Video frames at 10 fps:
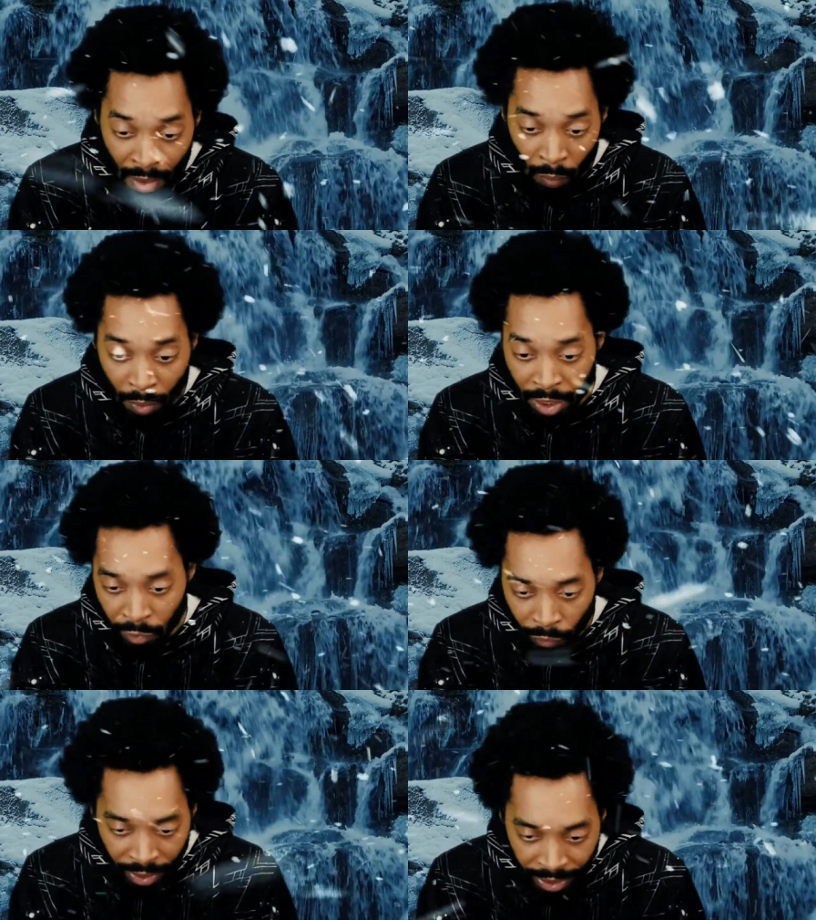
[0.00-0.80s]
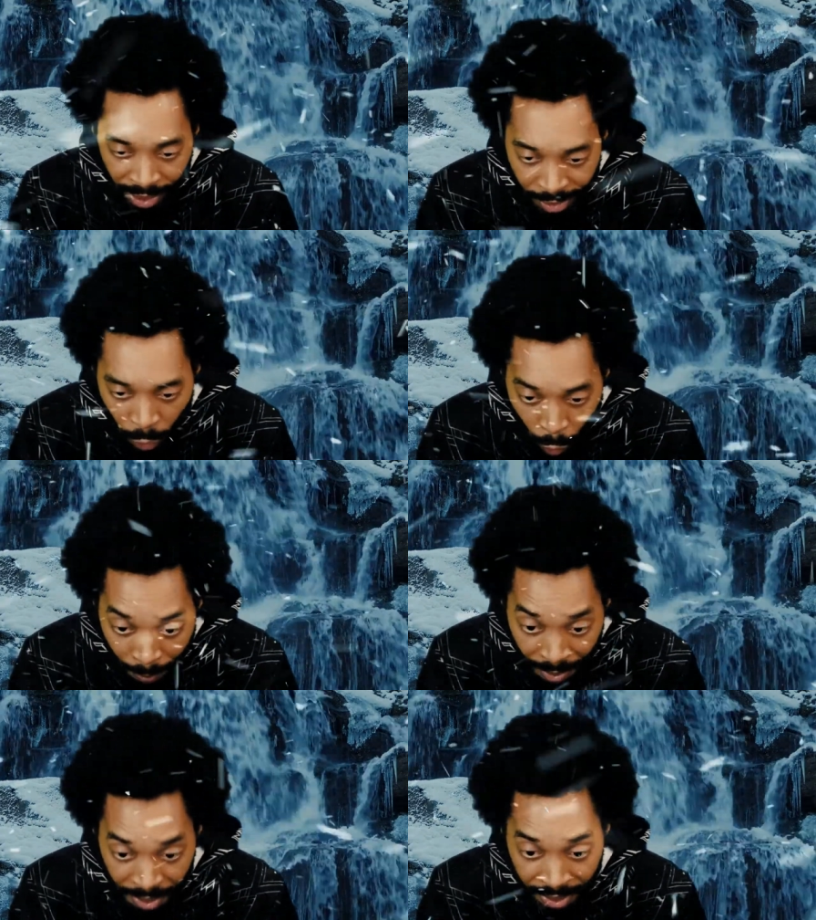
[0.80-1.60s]
What is really in your
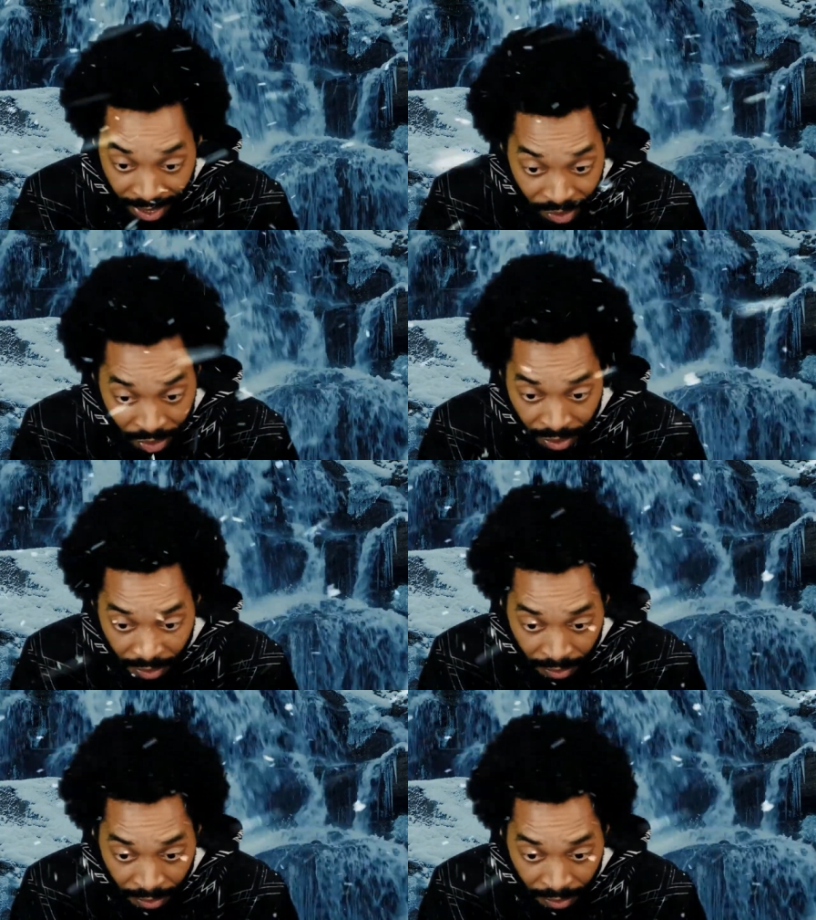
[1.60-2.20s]
possession?